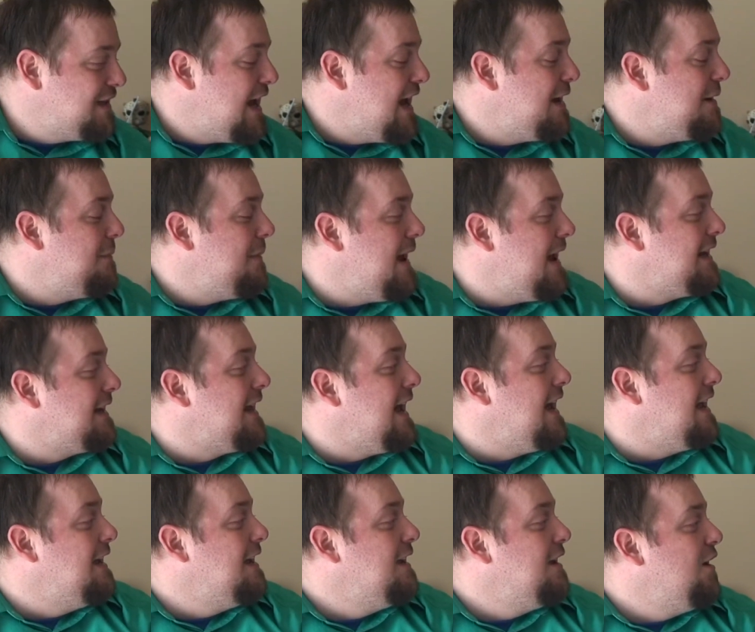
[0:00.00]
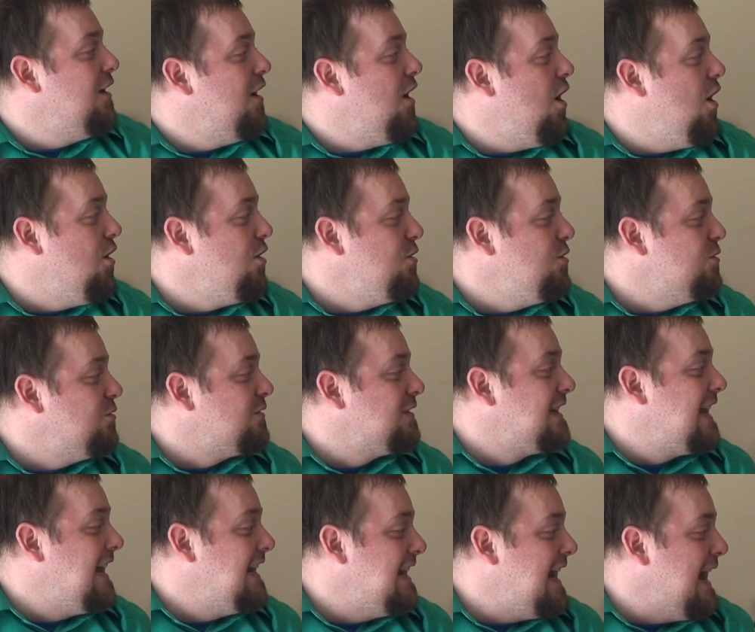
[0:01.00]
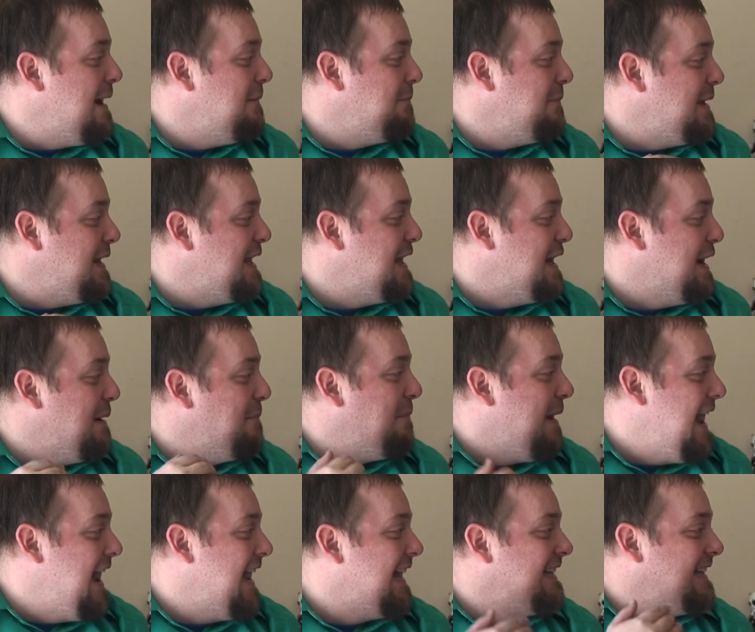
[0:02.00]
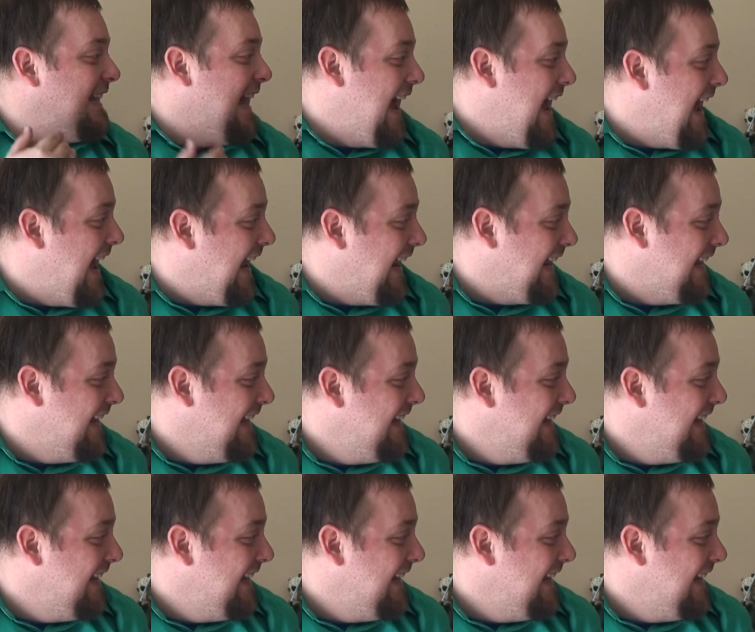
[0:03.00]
not a bad guy. Arnold cannot be a bad guy.